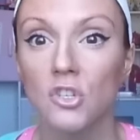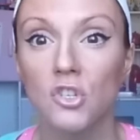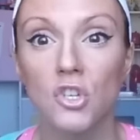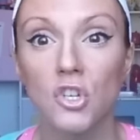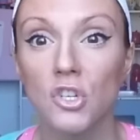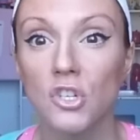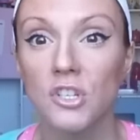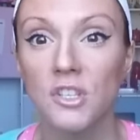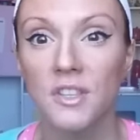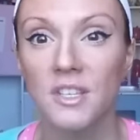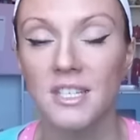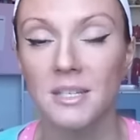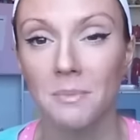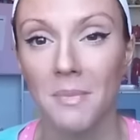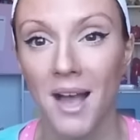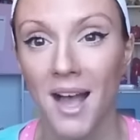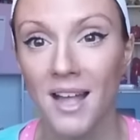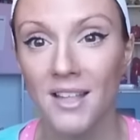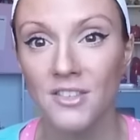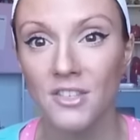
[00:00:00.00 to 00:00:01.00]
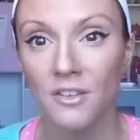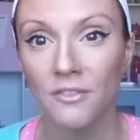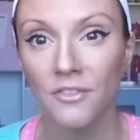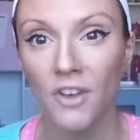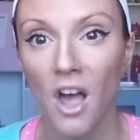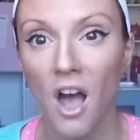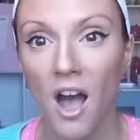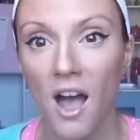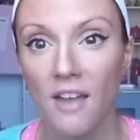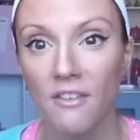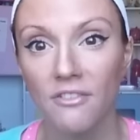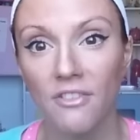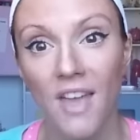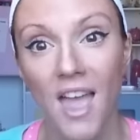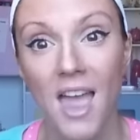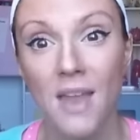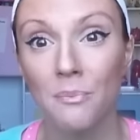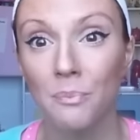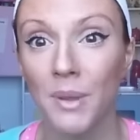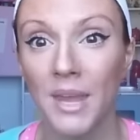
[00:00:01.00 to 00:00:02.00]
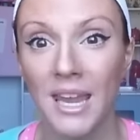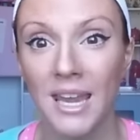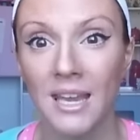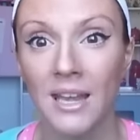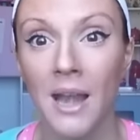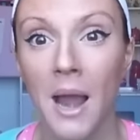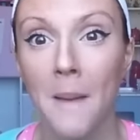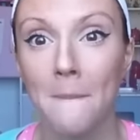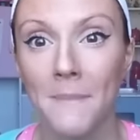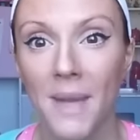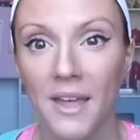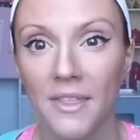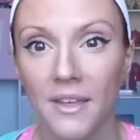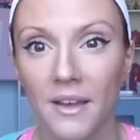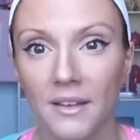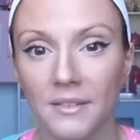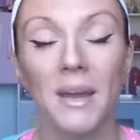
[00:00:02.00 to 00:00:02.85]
due to the demands of life and being a mother.